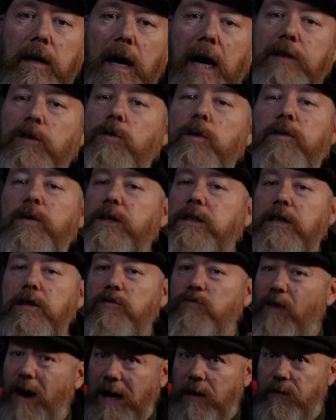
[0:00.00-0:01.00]
I don't know if this
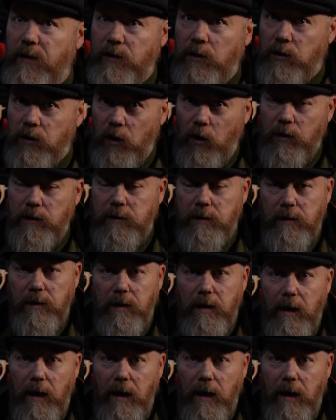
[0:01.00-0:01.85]
is relevant or not,